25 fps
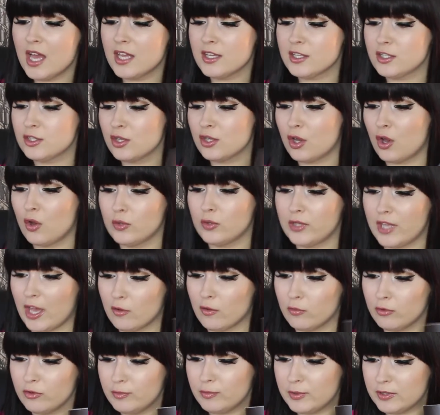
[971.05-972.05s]
So
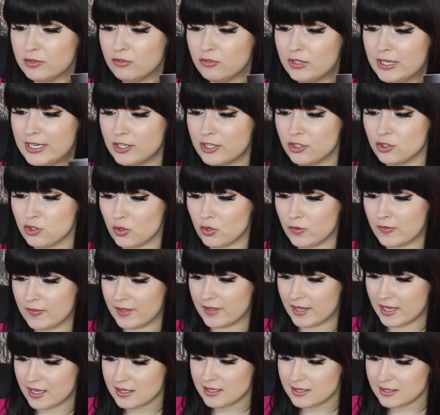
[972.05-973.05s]
yeah, we've been really enjoying
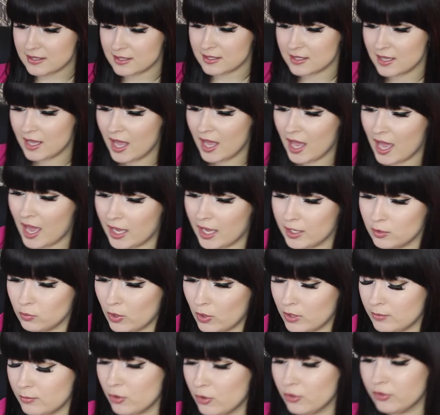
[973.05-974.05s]
this. And
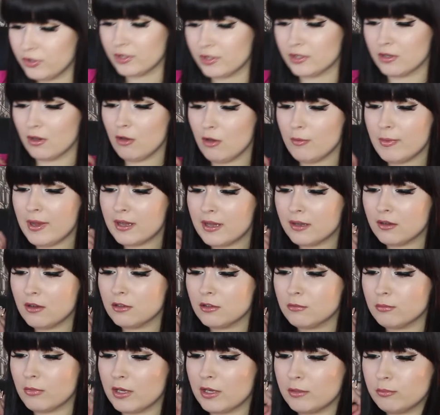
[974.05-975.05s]
one more thing, oh my
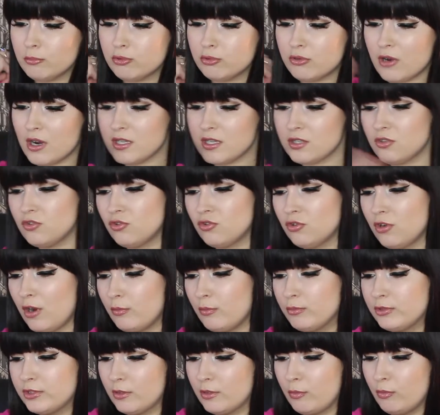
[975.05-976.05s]
god, my brush
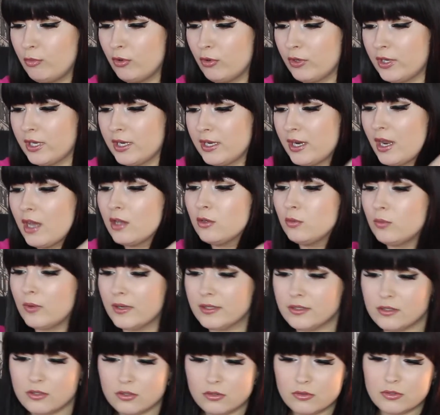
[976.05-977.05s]
strokes are poking out.
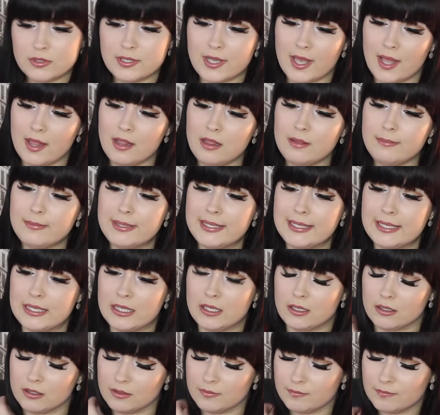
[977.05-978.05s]
Why didn't you tell me?